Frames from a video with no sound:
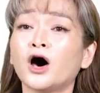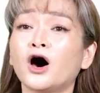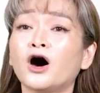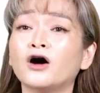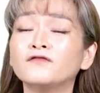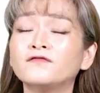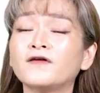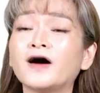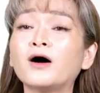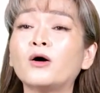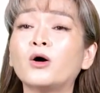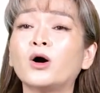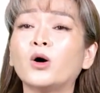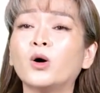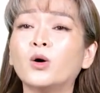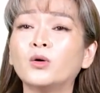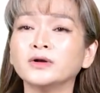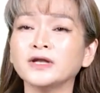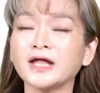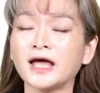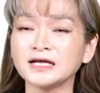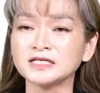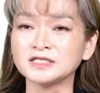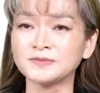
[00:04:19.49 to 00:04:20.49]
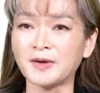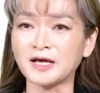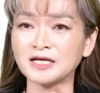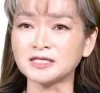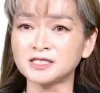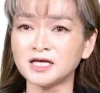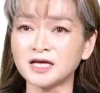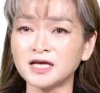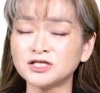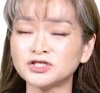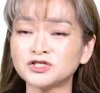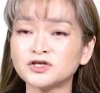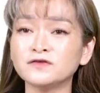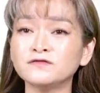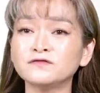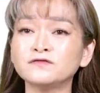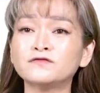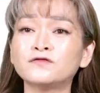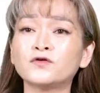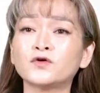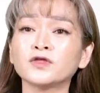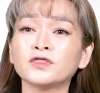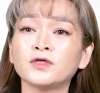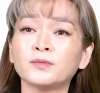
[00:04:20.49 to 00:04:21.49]
of our own expectation
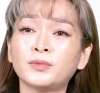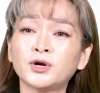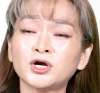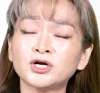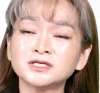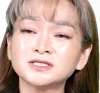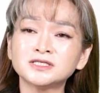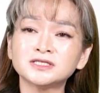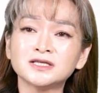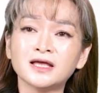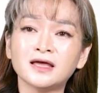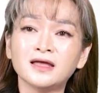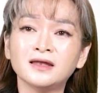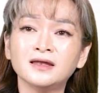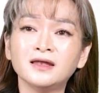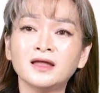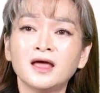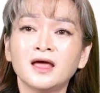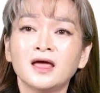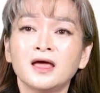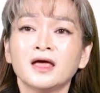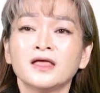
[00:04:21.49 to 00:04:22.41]
for the person,